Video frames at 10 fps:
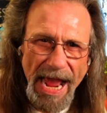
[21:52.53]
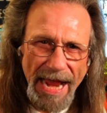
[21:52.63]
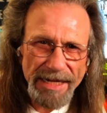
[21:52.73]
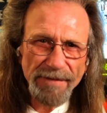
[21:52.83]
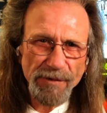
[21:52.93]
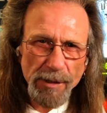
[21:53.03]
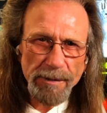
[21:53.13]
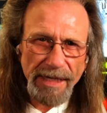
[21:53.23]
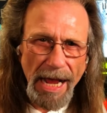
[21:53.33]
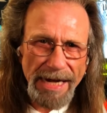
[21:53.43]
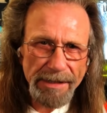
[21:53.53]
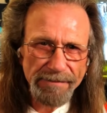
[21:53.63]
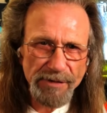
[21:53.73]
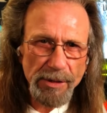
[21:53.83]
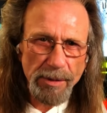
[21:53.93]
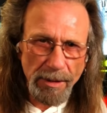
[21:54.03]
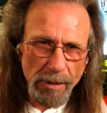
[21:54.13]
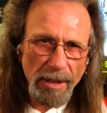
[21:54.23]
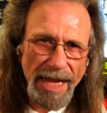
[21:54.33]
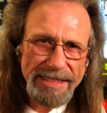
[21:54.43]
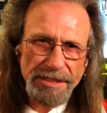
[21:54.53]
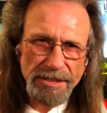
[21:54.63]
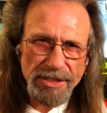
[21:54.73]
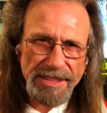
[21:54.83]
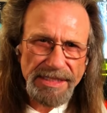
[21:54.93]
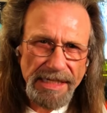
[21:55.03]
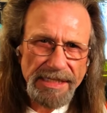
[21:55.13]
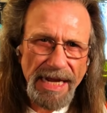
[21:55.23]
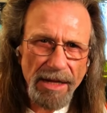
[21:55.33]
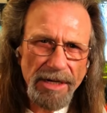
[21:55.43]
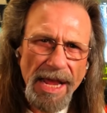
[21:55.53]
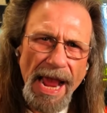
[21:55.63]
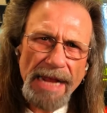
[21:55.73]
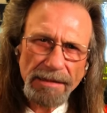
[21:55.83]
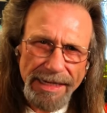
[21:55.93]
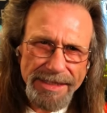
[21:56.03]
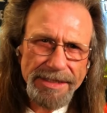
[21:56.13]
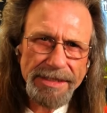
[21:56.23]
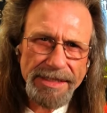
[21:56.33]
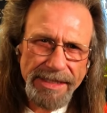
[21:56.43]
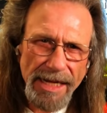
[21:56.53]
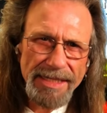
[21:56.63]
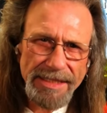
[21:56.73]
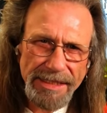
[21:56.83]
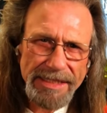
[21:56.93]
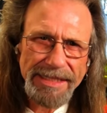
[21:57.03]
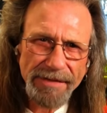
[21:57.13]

And if you're the kind of viewer who likes to just sit down and let's discuss this in